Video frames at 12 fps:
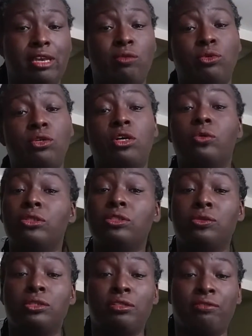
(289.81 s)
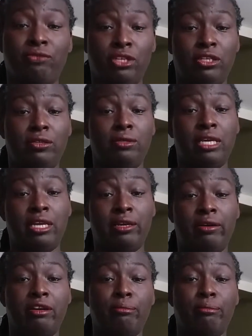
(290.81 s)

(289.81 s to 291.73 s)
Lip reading: and we'll go into another video later